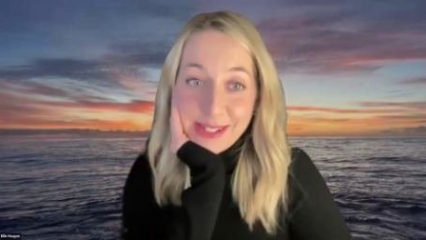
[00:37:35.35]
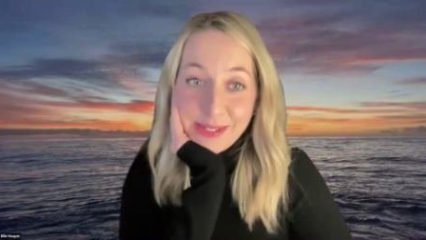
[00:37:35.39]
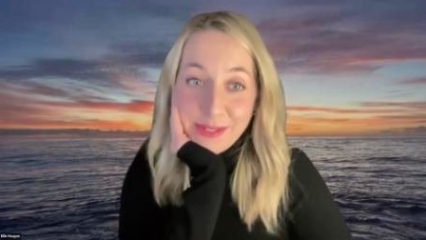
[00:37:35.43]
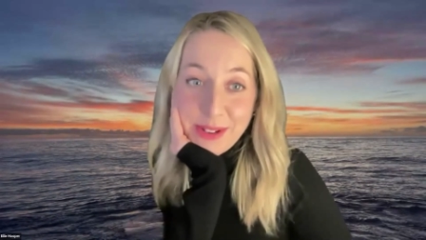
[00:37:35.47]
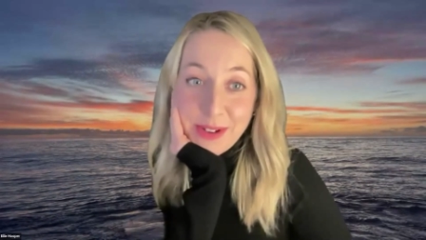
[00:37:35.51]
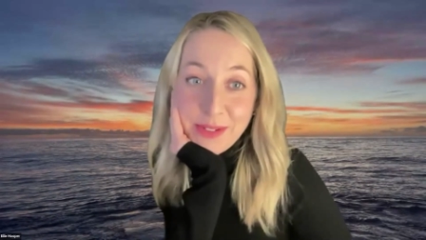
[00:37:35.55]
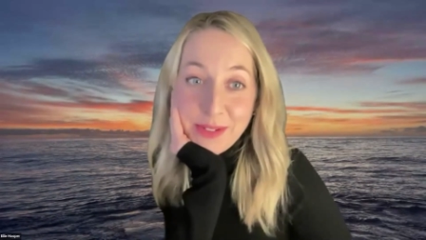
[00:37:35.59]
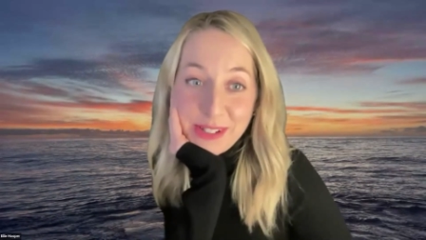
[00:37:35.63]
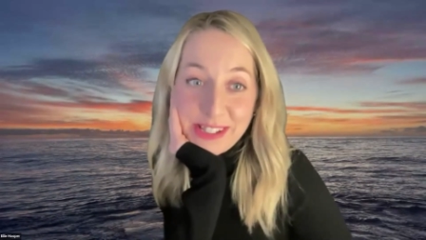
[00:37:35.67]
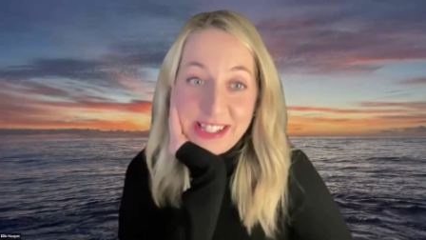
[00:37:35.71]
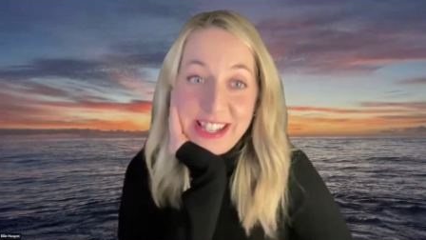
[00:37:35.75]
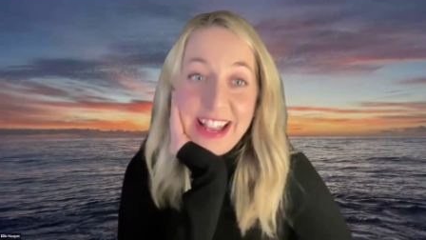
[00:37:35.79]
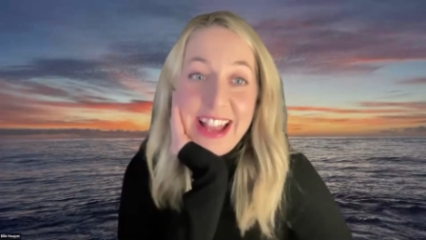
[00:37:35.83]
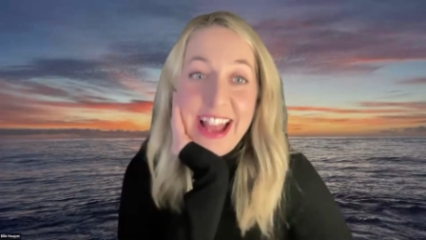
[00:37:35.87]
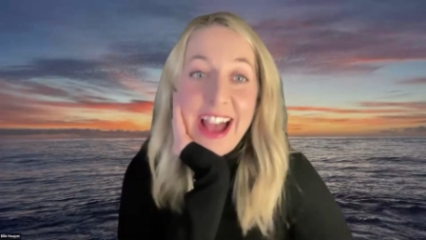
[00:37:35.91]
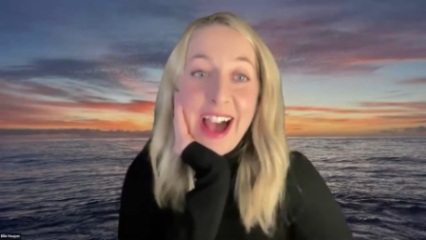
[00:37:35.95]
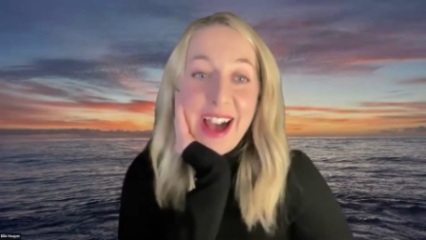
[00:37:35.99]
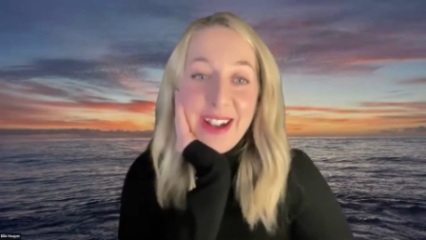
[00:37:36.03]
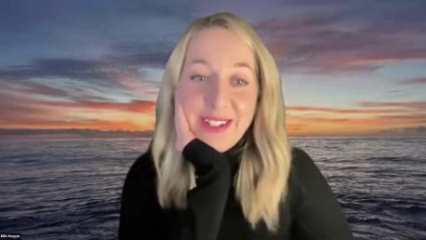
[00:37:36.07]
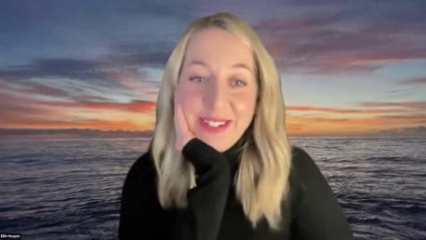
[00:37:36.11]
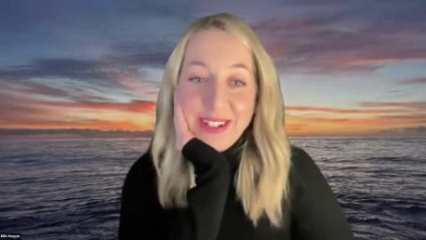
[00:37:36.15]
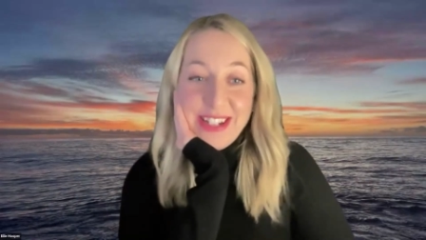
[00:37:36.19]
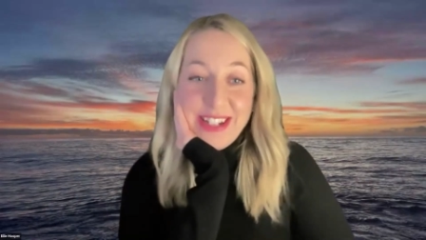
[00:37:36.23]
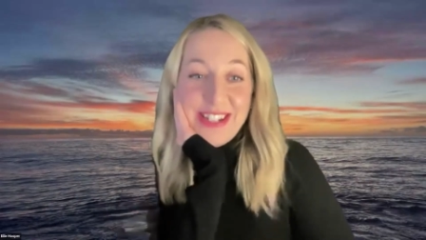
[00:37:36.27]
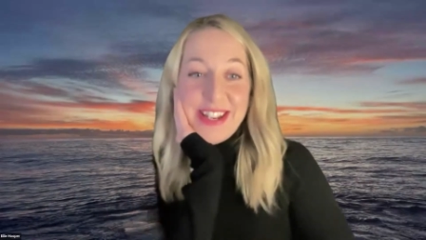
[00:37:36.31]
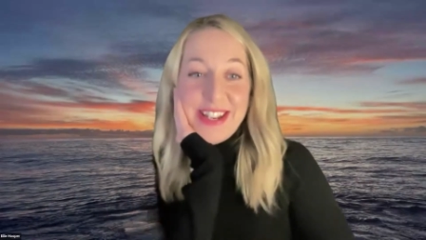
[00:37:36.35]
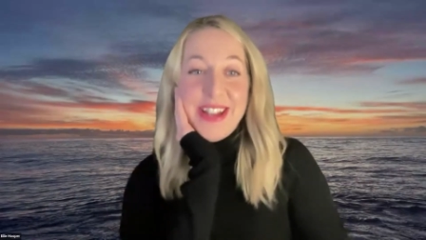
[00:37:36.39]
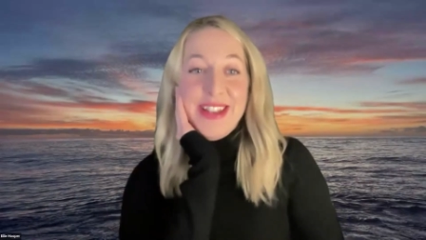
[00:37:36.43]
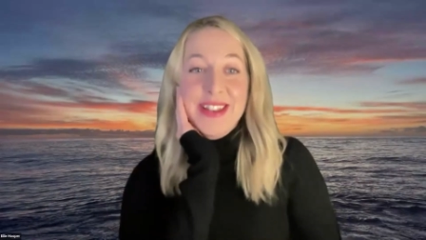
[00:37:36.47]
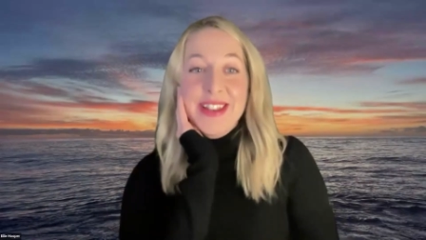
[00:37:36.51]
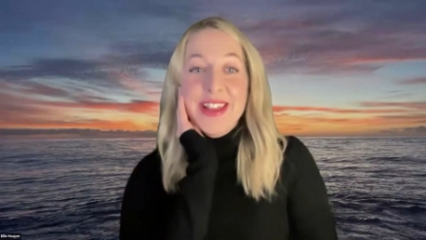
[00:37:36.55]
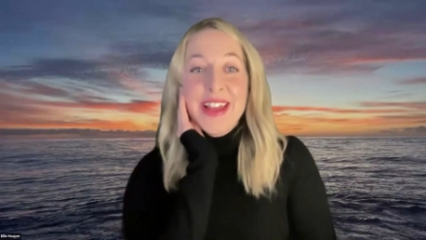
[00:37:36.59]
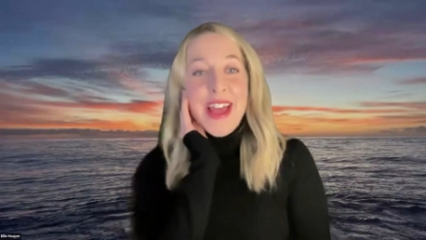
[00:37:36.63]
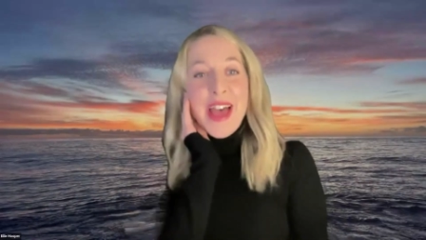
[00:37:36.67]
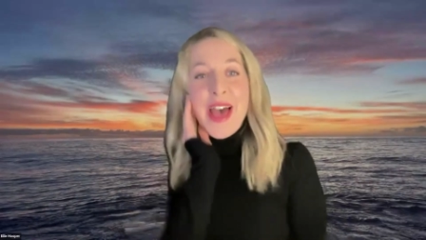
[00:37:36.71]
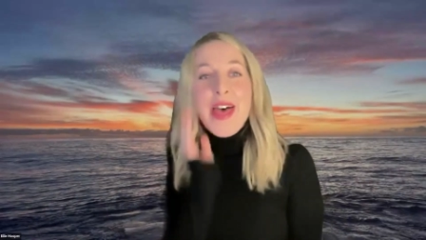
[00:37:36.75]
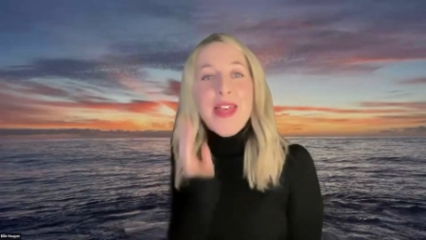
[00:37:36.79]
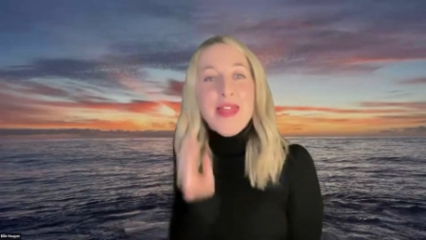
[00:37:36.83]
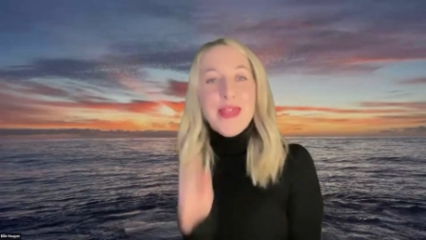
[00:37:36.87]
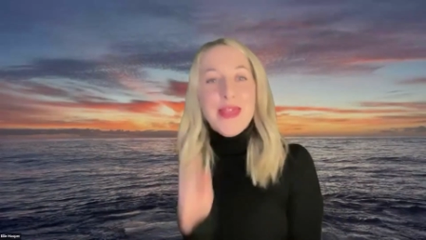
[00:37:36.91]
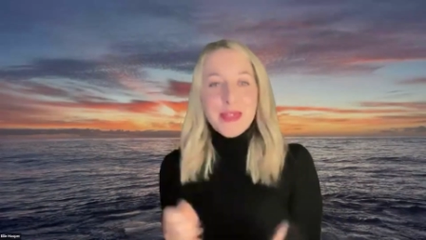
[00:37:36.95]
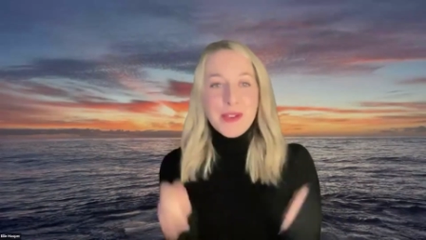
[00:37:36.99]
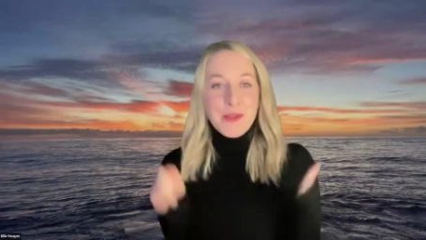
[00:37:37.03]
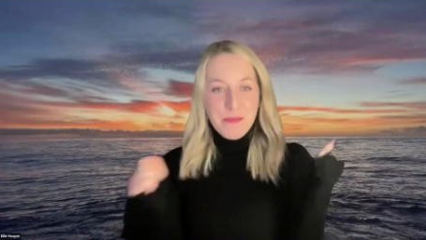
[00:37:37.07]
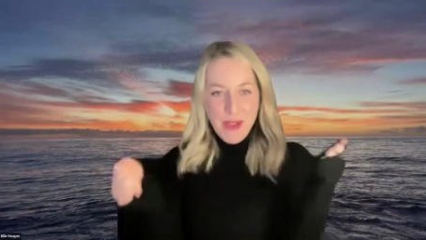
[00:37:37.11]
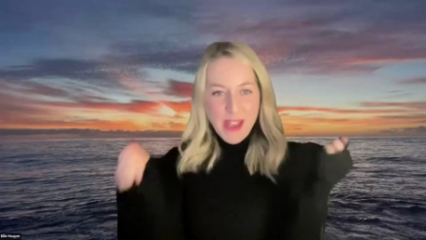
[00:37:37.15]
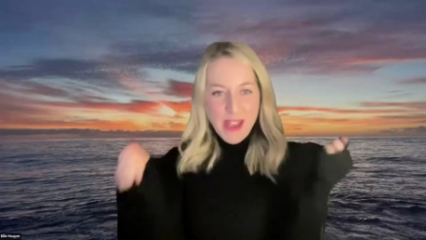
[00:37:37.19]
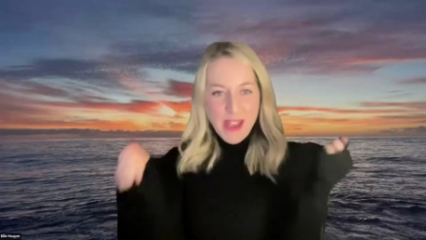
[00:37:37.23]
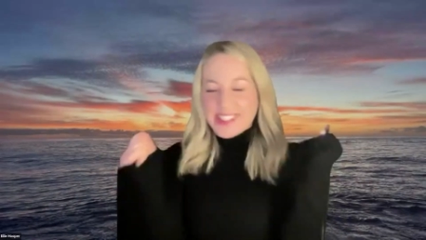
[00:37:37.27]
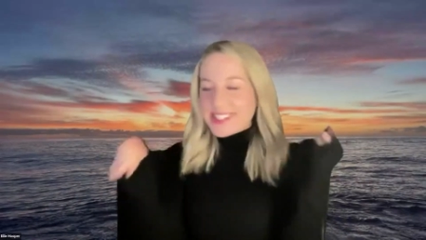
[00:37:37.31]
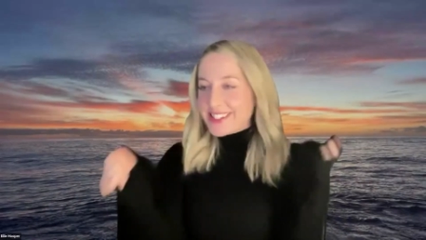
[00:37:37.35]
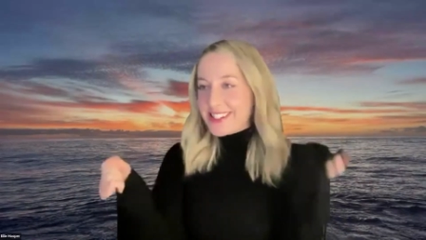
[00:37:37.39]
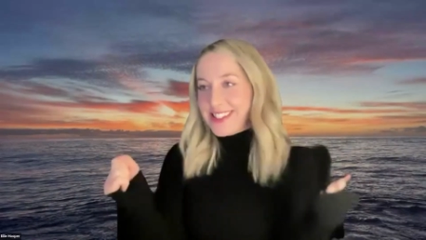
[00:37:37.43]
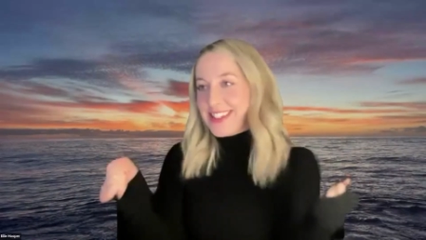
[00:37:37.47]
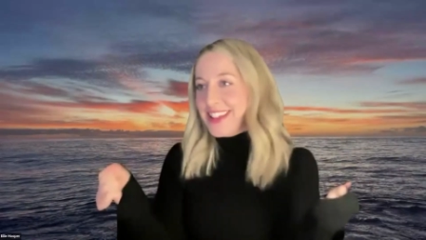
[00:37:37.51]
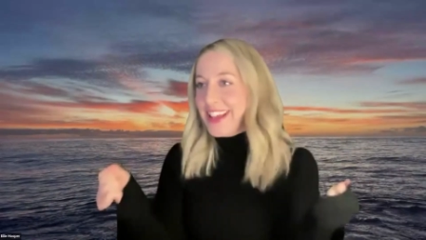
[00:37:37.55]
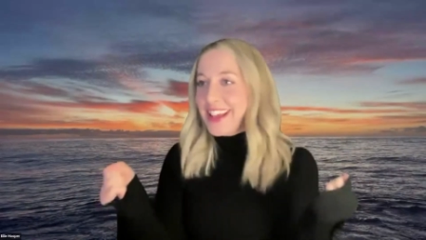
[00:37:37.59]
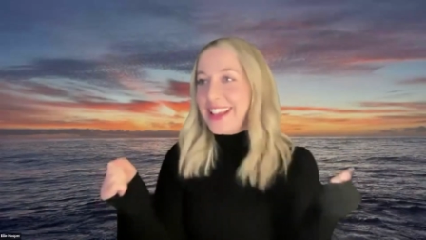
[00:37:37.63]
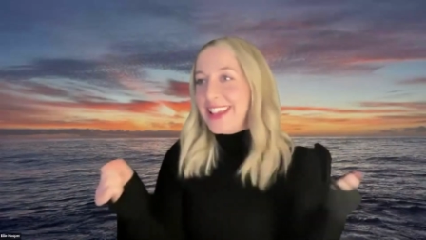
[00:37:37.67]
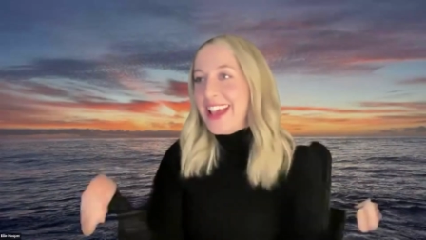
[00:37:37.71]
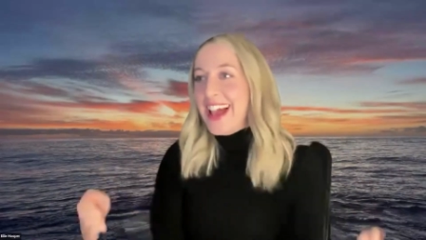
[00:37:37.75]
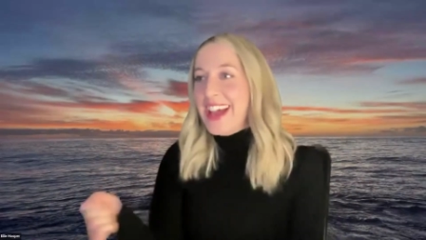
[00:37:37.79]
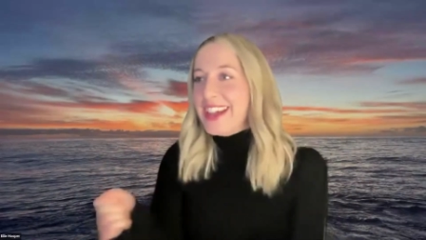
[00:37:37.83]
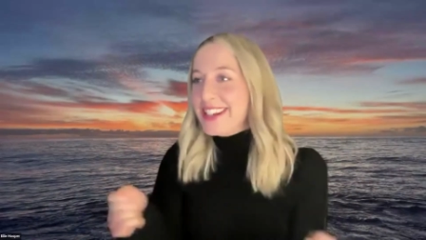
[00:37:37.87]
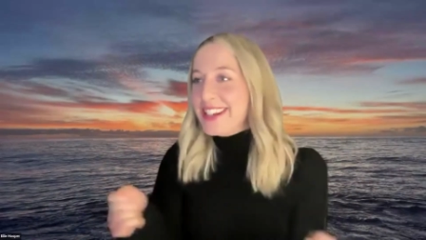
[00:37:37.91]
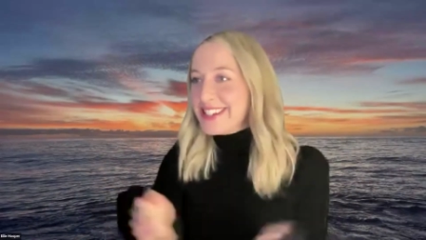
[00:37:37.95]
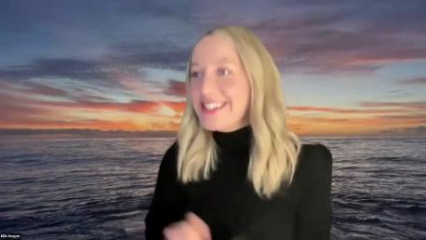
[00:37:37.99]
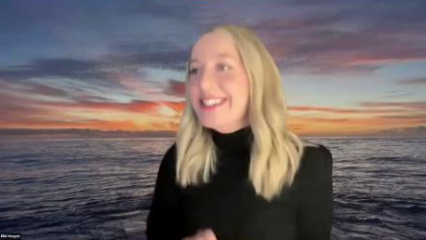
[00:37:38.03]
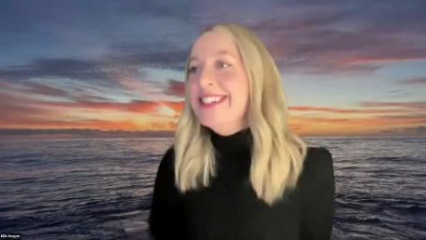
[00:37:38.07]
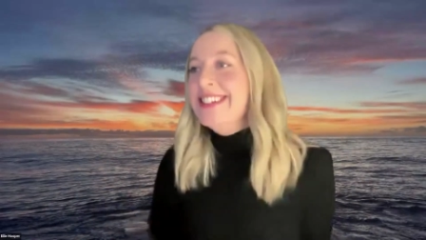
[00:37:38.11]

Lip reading: So we obviously haven't done the best thing yet.